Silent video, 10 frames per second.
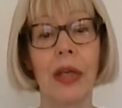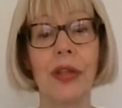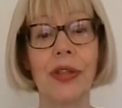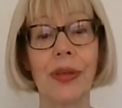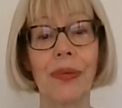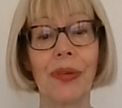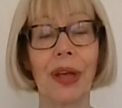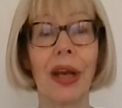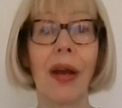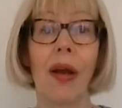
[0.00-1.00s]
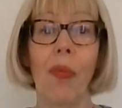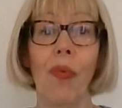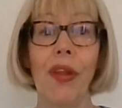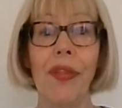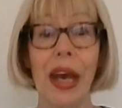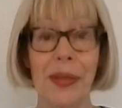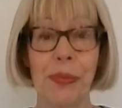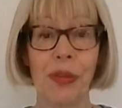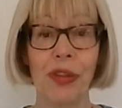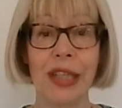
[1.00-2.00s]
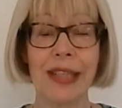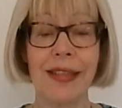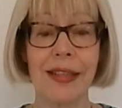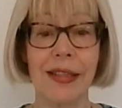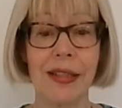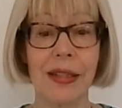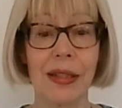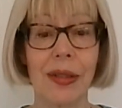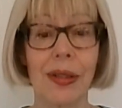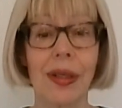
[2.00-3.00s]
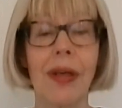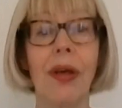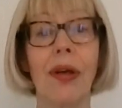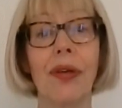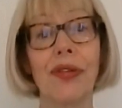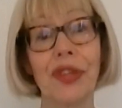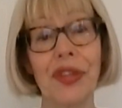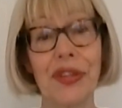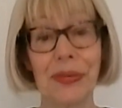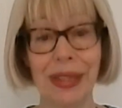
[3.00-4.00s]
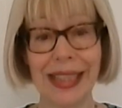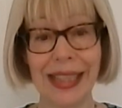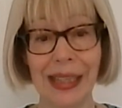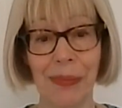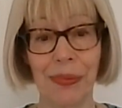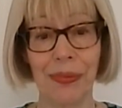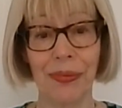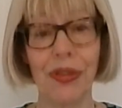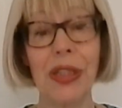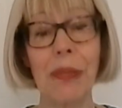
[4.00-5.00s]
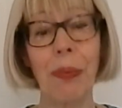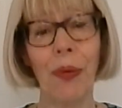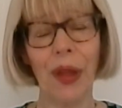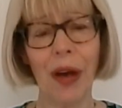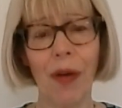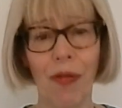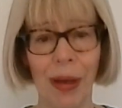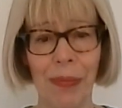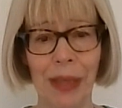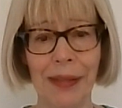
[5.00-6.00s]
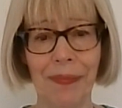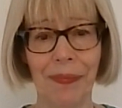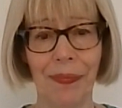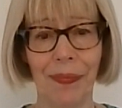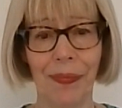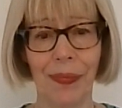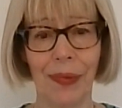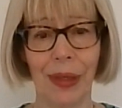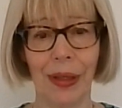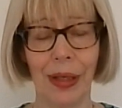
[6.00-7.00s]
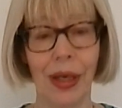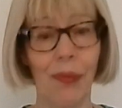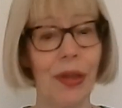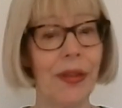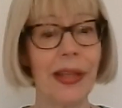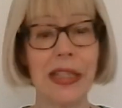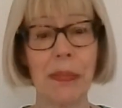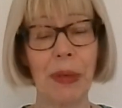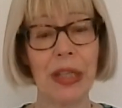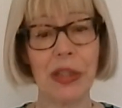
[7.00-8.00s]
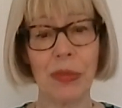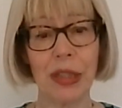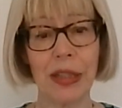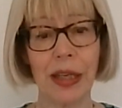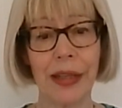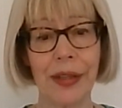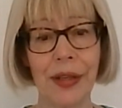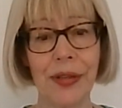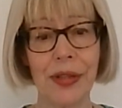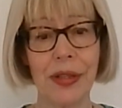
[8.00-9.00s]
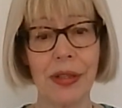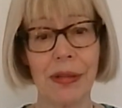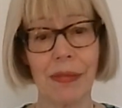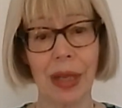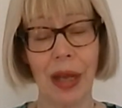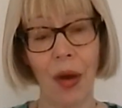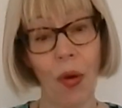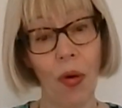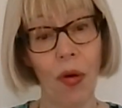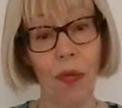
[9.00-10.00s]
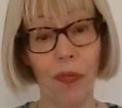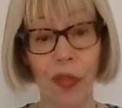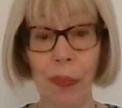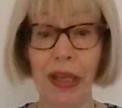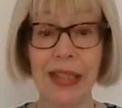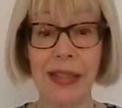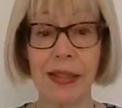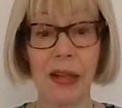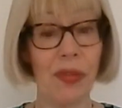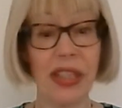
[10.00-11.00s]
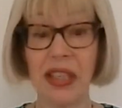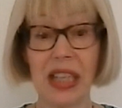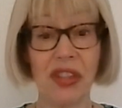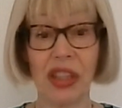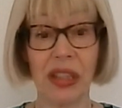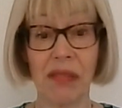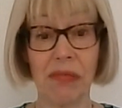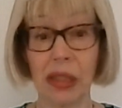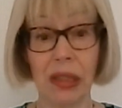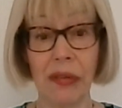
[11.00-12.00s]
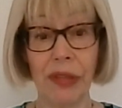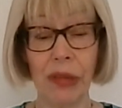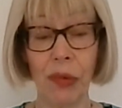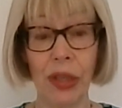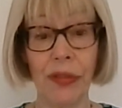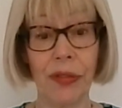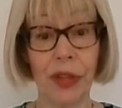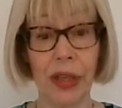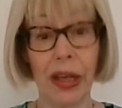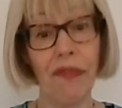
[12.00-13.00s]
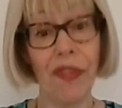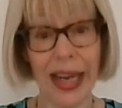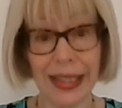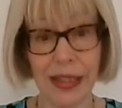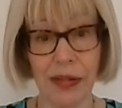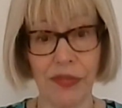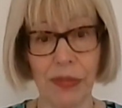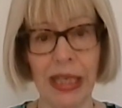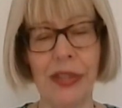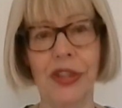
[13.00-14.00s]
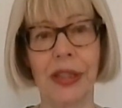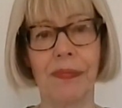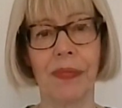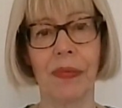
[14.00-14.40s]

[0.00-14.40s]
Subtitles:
So with Admiral nurses, just to recap, we support the whole family, whether that's the person with the diagnosis or the person that's actually living with the effects of dementia.